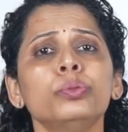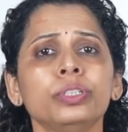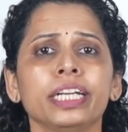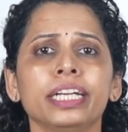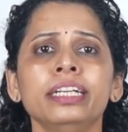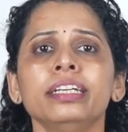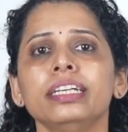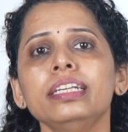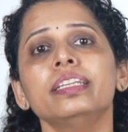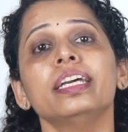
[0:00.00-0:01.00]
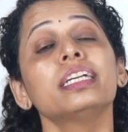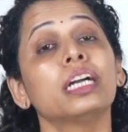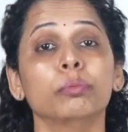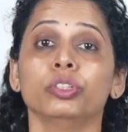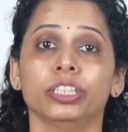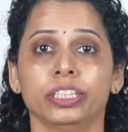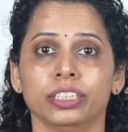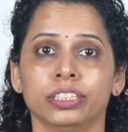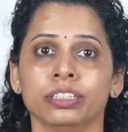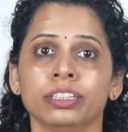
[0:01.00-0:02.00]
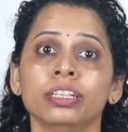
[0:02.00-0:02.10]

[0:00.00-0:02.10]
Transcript: rooted in their communities.